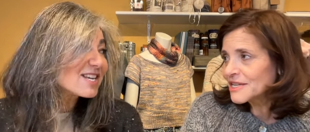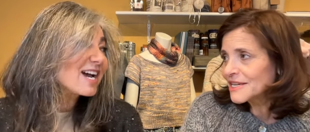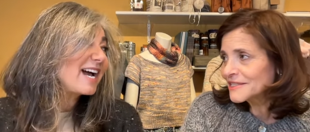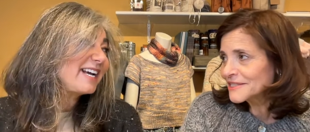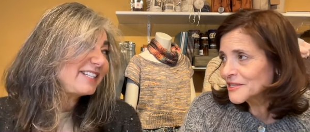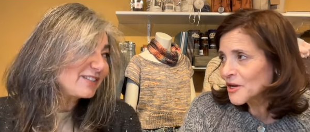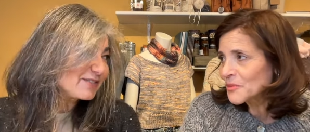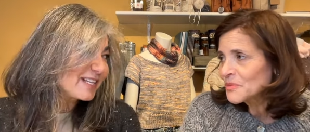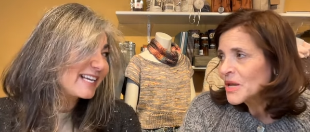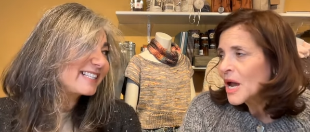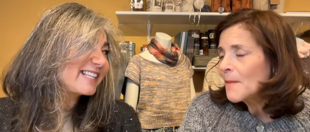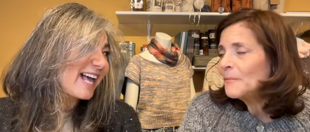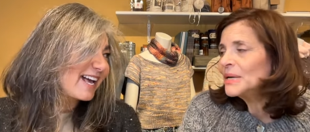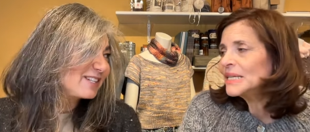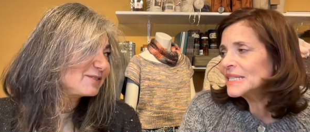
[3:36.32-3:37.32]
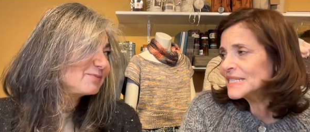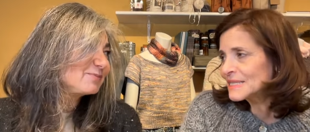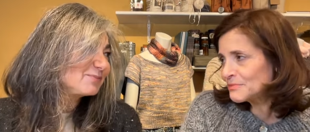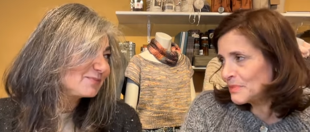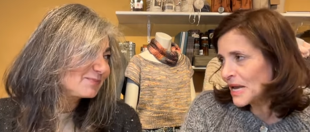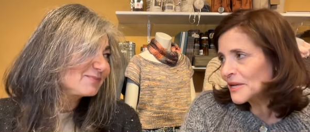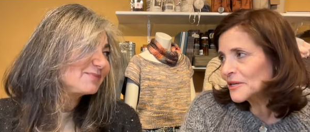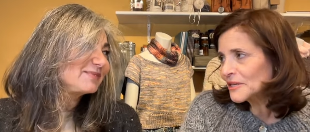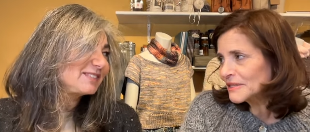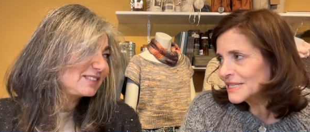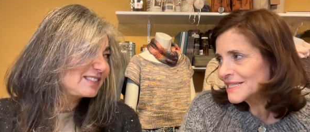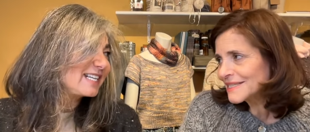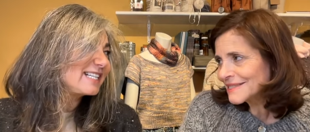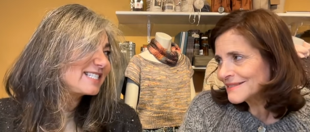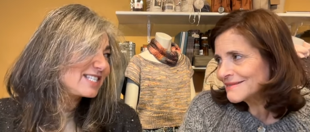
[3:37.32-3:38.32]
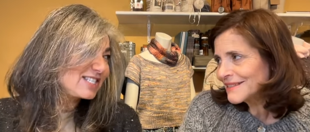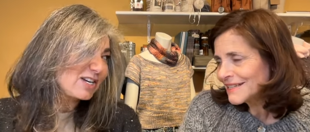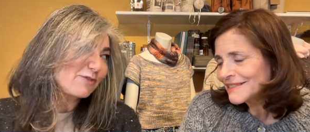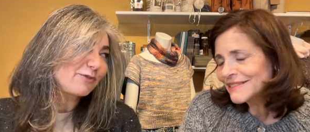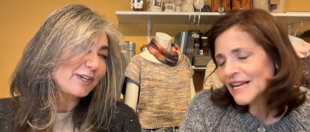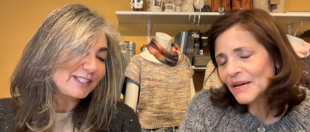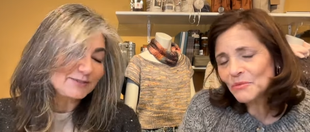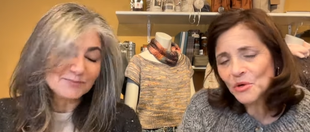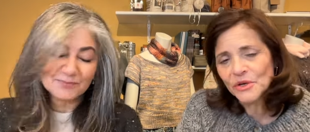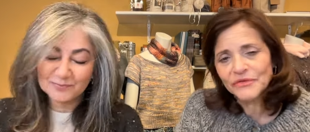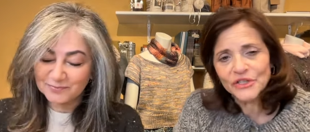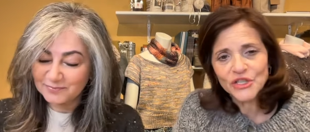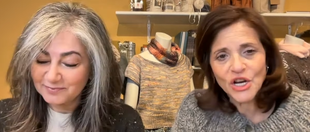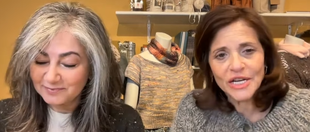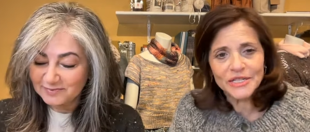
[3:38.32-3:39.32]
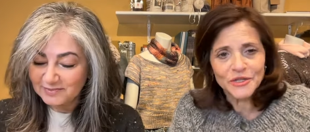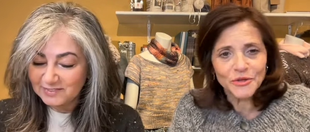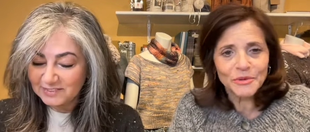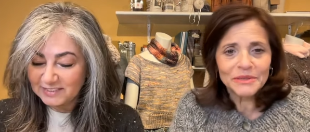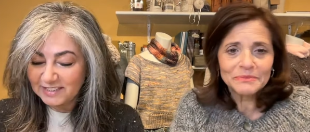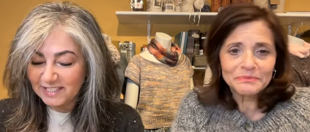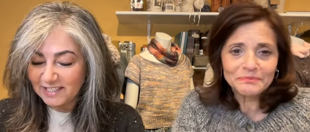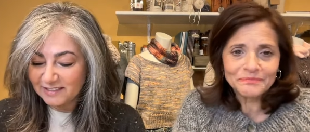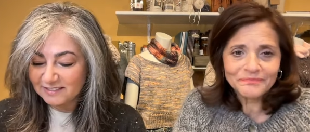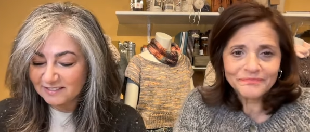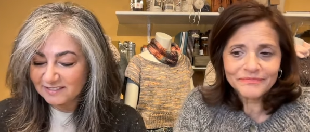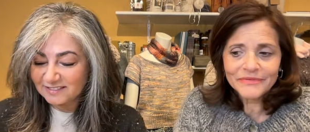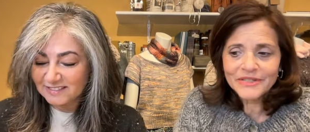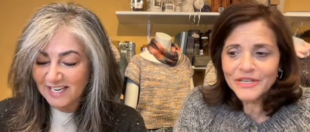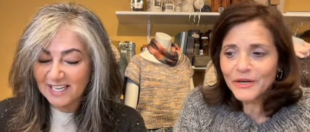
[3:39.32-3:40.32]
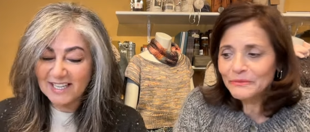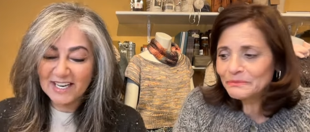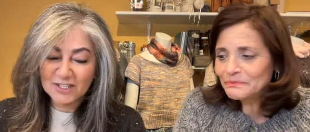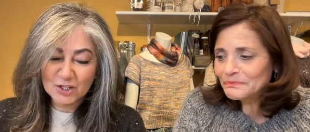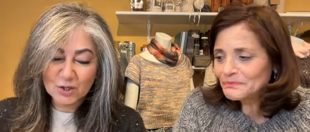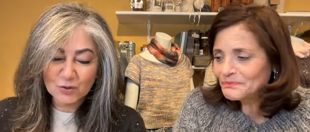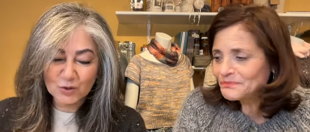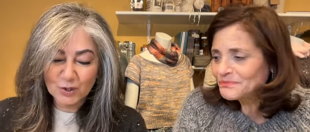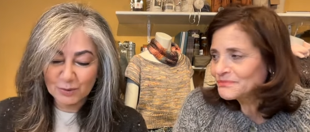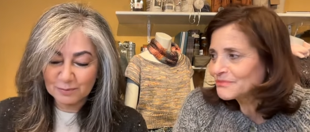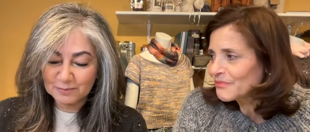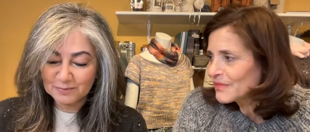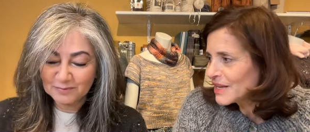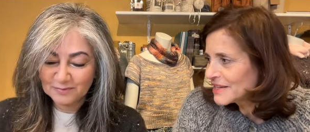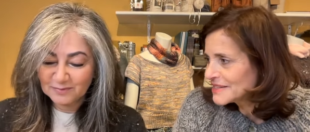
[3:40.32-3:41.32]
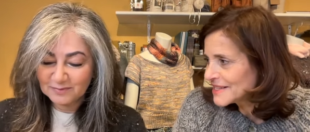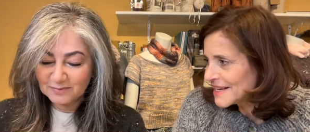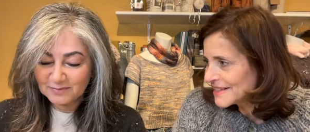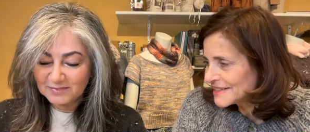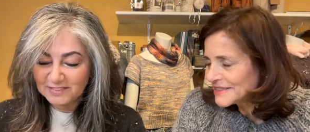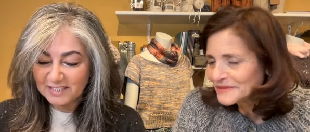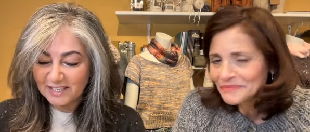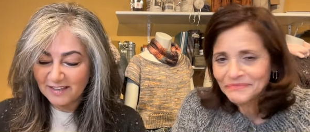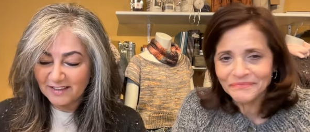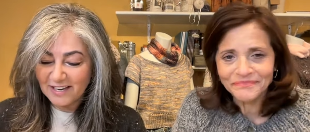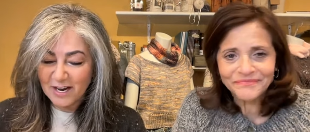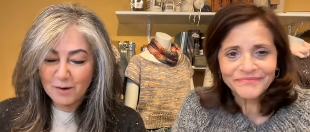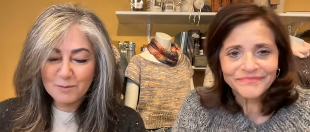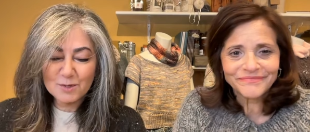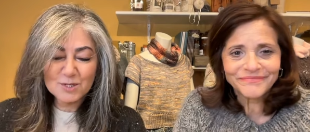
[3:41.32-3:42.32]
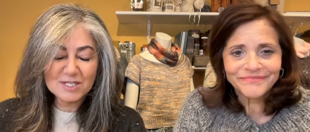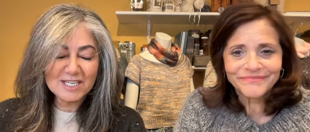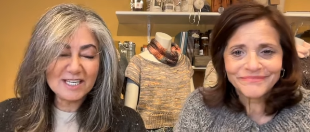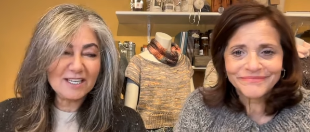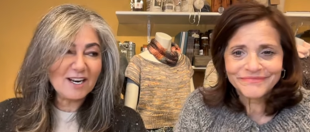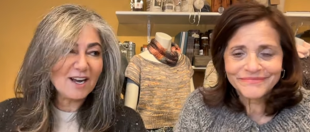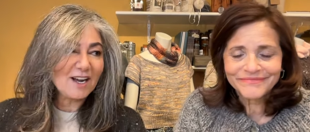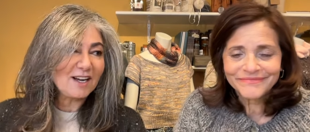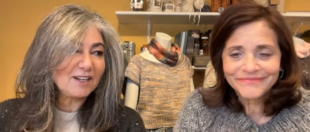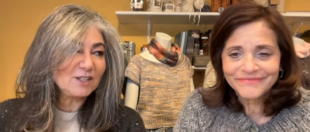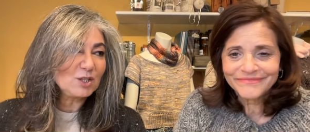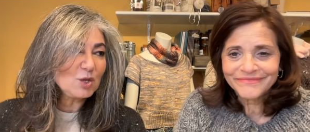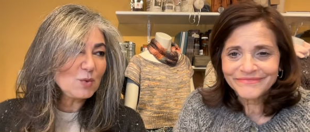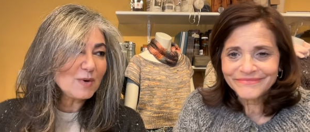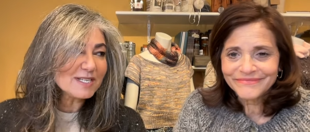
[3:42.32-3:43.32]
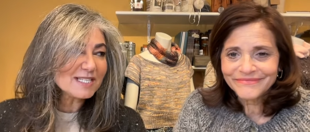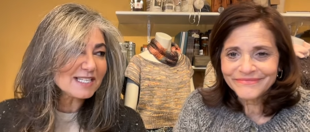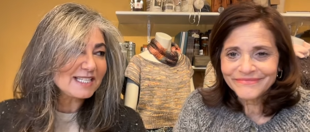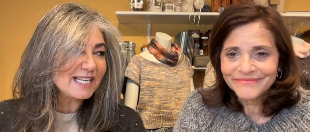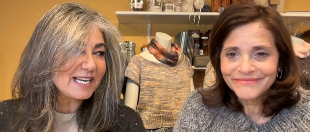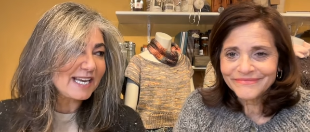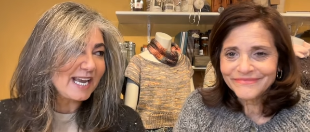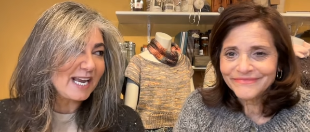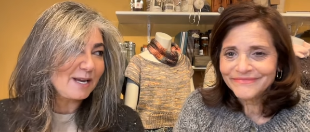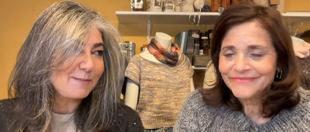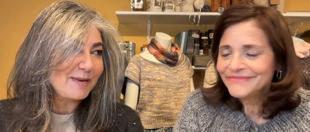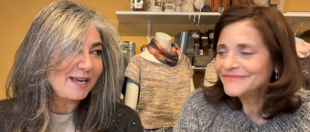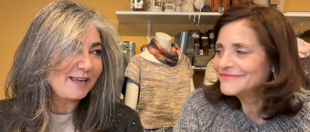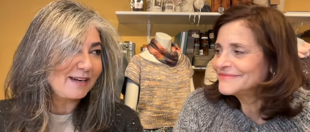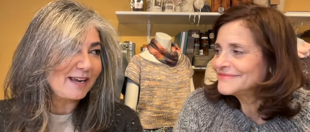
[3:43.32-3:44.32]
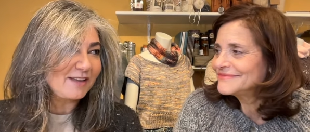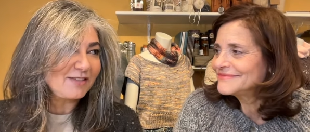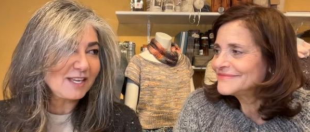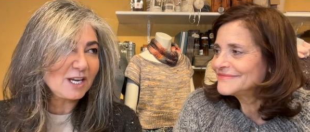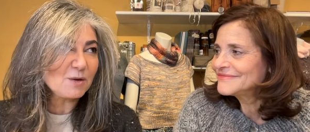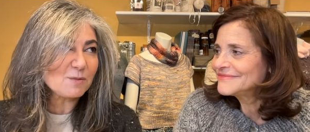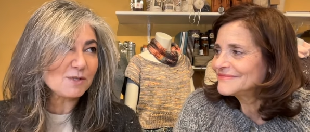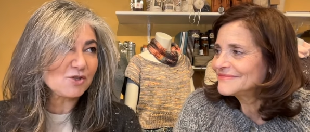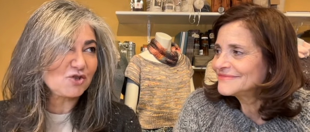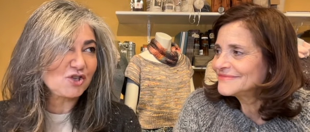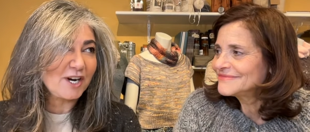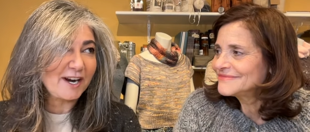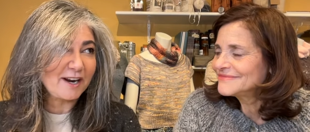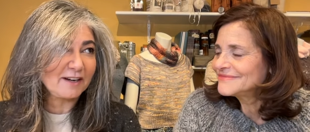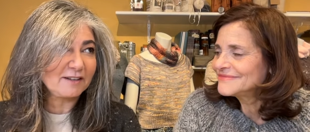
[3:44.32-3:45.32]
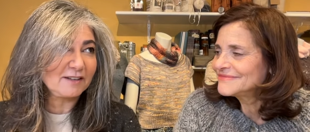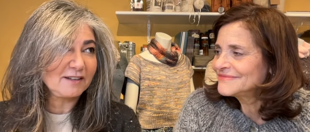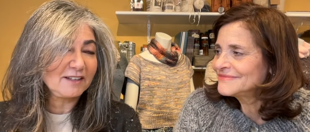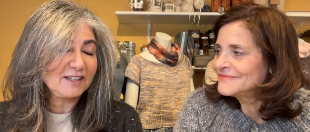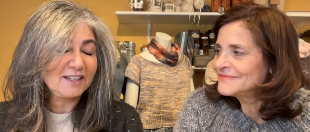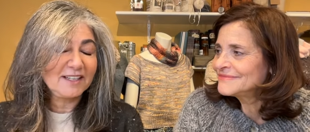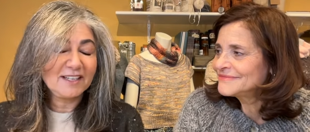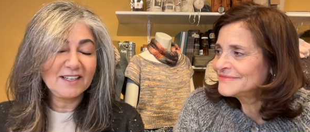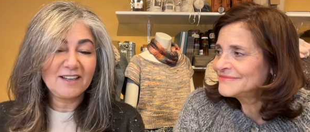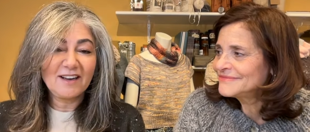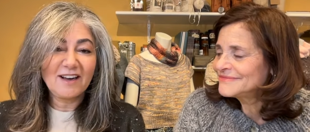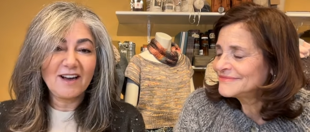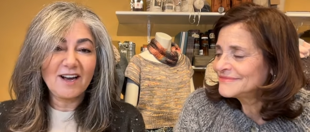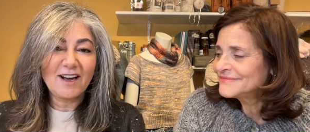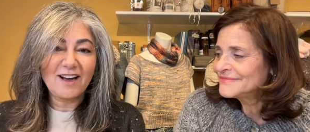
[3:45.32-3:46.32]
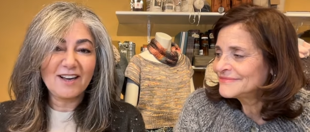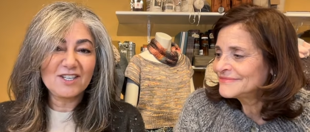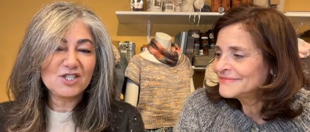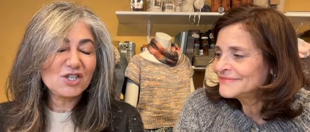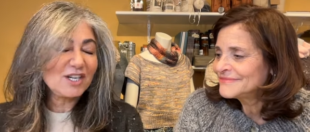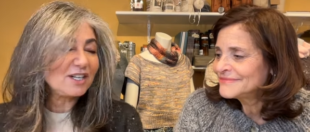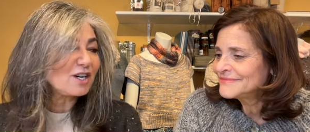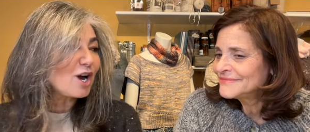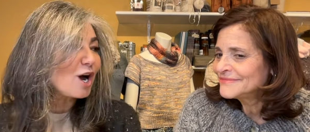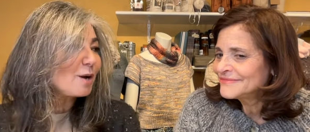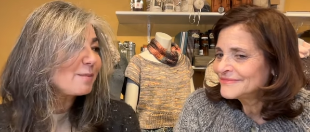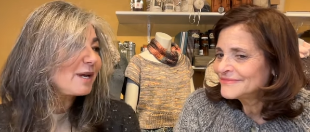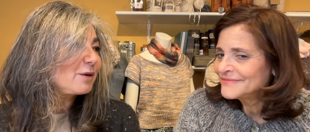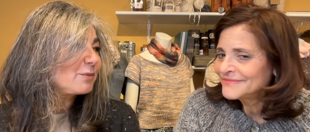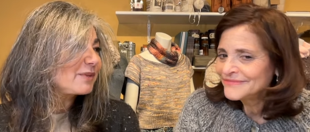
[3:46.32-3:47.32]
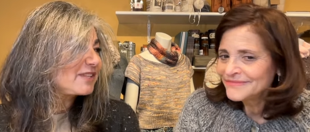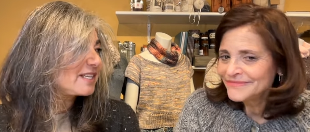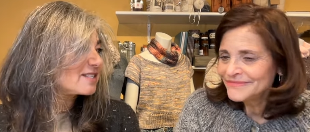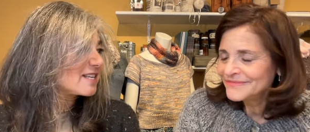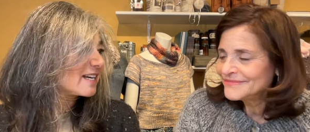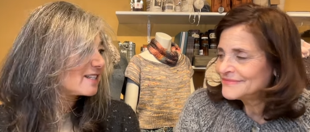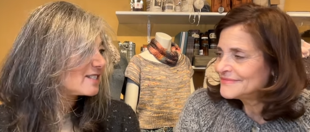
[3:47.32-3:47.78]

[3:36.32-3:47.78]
Speaker 1: Yes, kind ago, of like that. But it's better. It's it's, it's got more of a shine to it. Yeah. So. I like the chrome. Yeah, exactly. Yeah,
Speaker 2: I almost did. Uh, who was it that came in? I think it was Jan. Mm. Uh, she'd come in with these like